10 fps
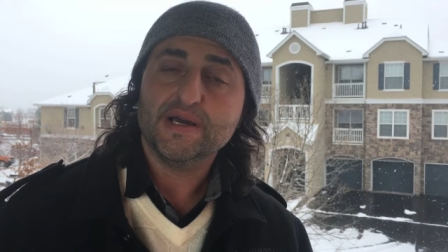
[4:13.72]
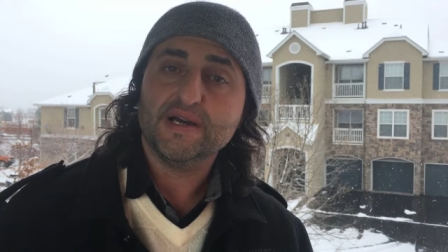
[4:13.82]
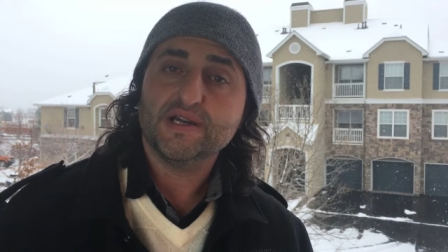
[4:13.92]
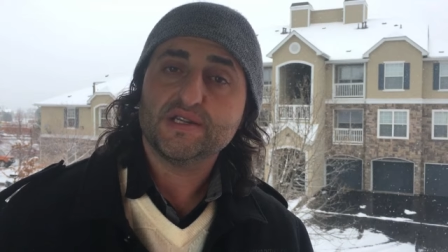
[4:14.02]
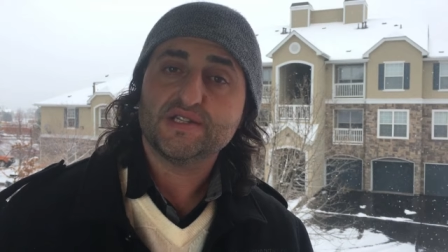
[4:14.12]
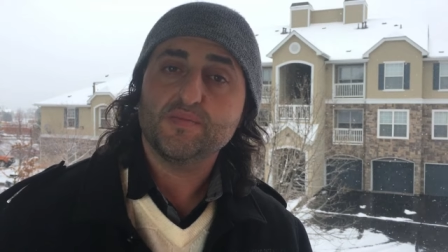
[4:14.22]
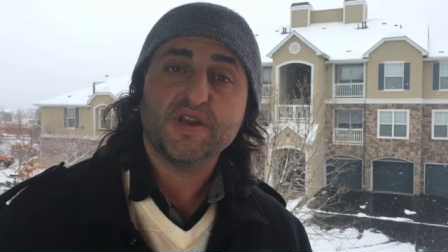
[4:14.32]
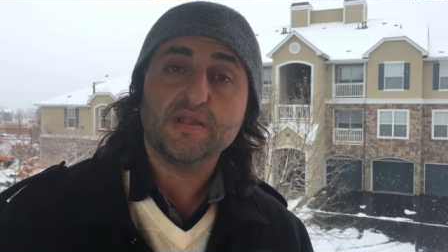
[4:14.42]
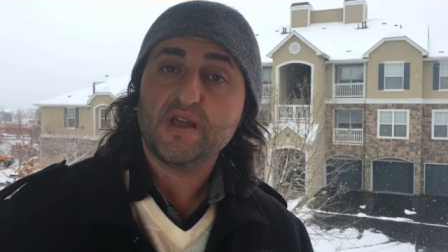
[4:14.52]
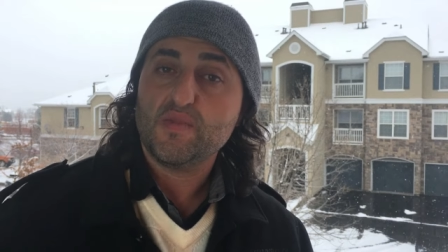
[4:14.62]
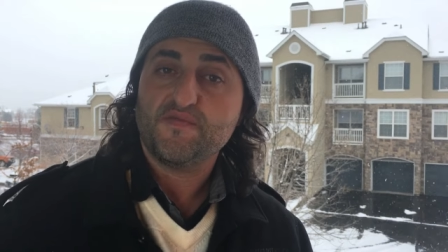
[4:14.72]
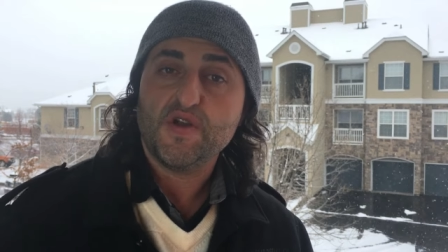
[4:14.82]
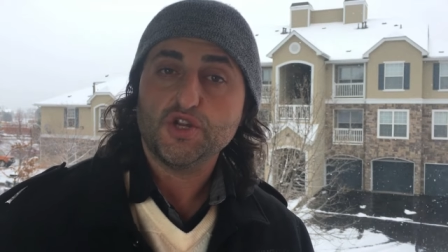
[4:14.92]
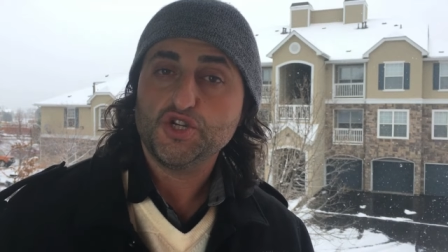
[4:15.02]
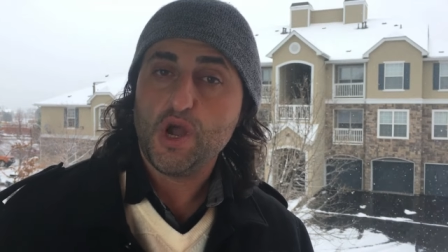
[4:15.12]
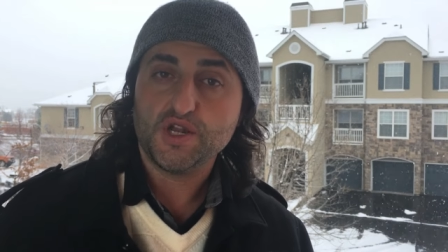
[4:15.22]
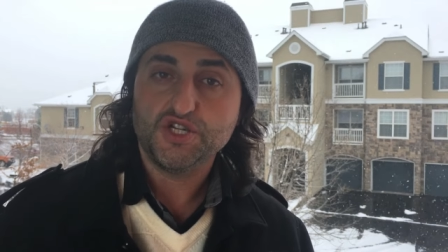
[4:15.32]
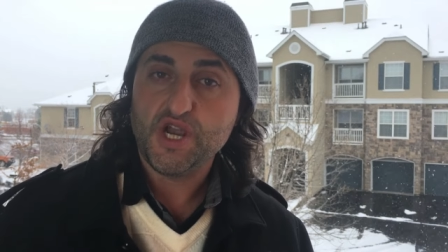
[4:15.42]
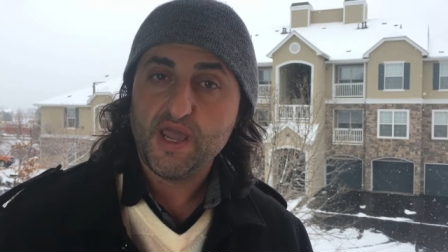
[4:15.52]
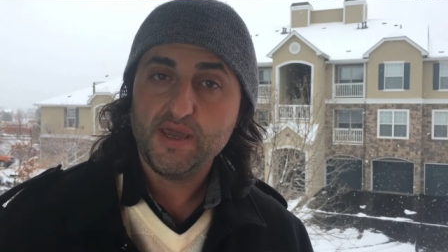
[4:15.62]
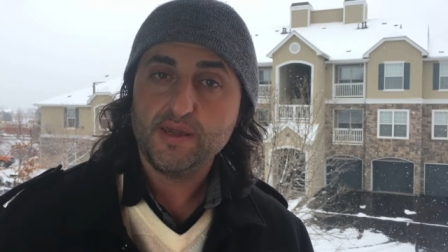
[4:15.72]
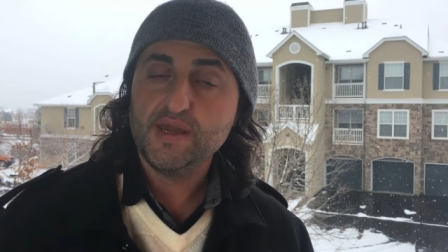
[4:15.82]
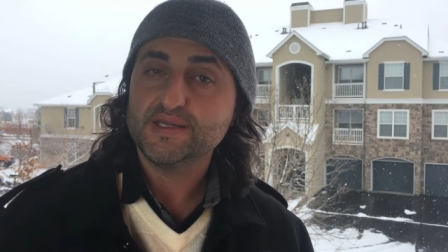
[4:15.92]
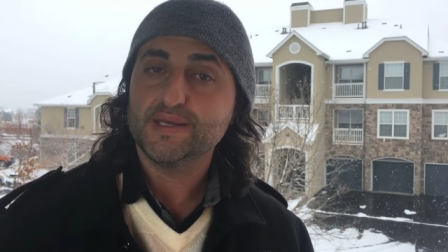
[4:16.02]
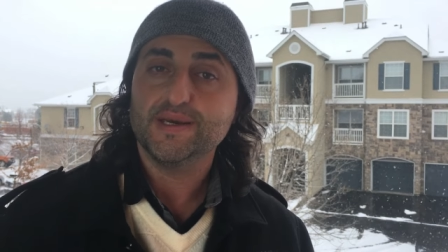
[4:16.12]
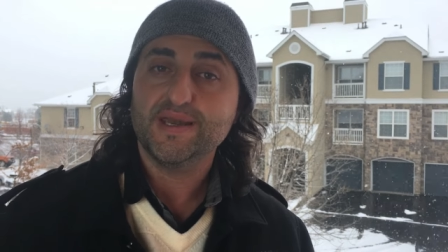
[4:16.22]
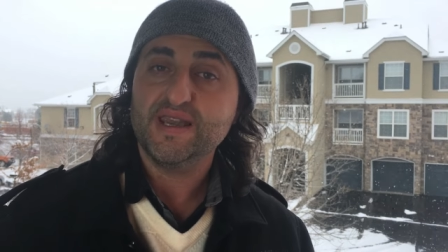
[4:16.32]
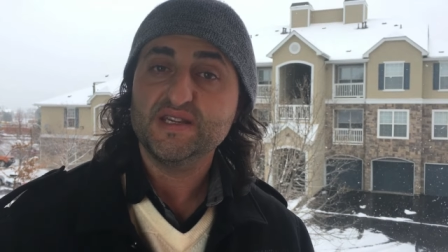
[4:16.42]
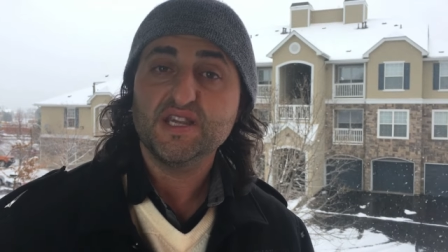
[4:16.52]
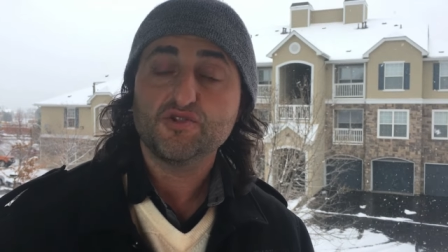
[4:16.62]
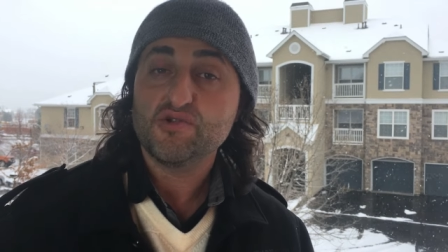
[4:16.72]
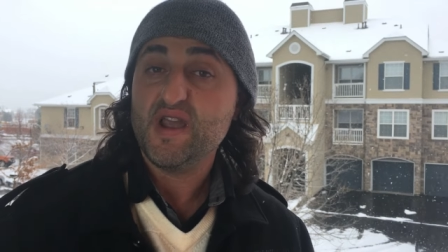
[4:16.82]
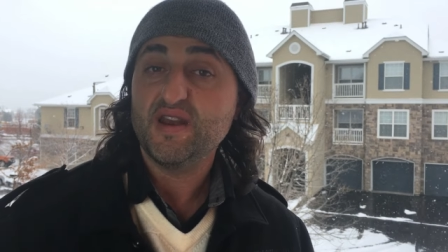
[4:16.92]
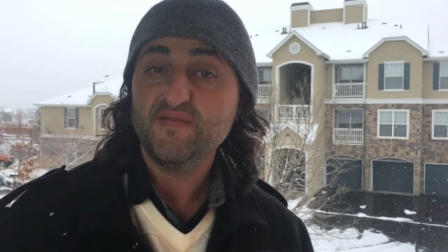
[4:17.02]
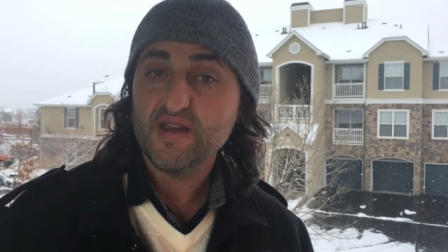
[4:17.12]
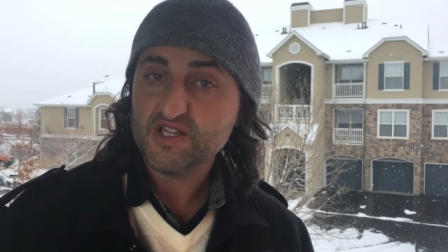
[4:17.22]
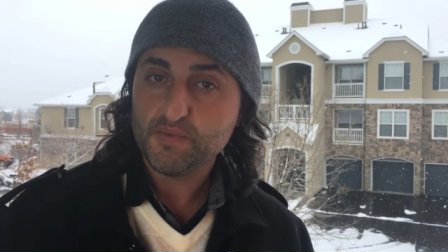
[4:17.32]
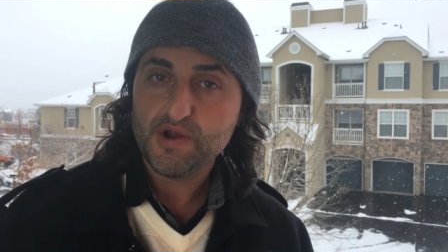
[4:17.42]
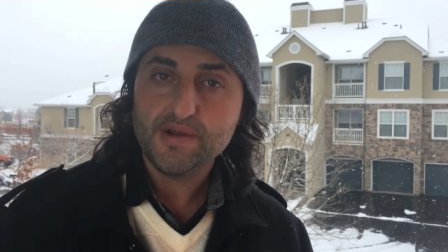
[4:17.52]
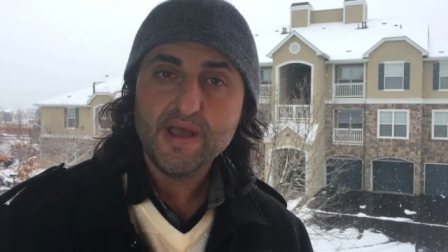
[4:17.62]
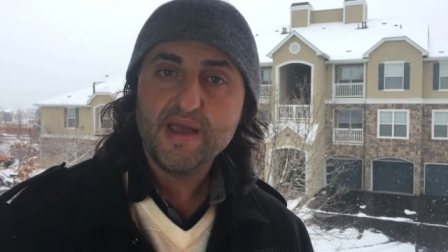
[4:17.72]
Uh, somebody like my friend John Chang, he's an indie creative expert,